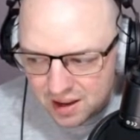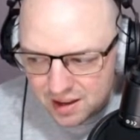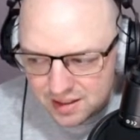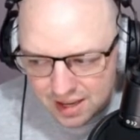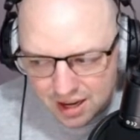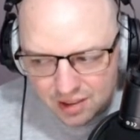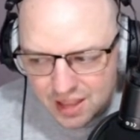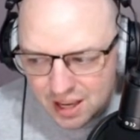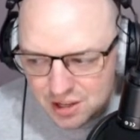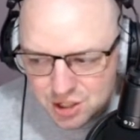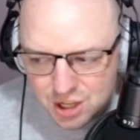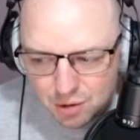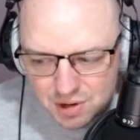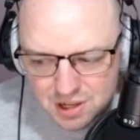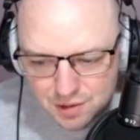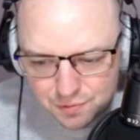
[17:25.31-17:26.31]
Then that's the
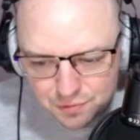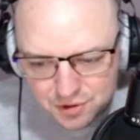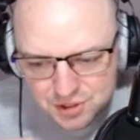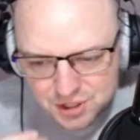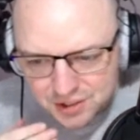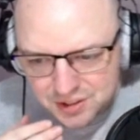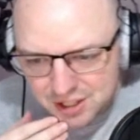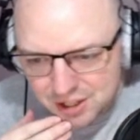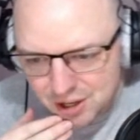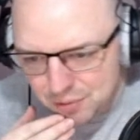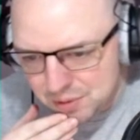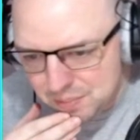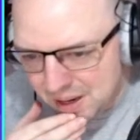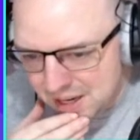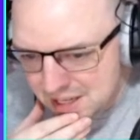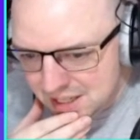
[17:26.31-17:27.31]
only difference I think I would
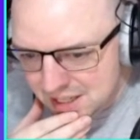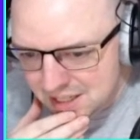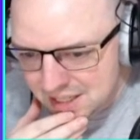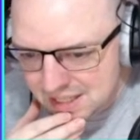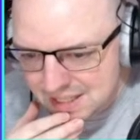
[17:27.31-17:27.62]
make.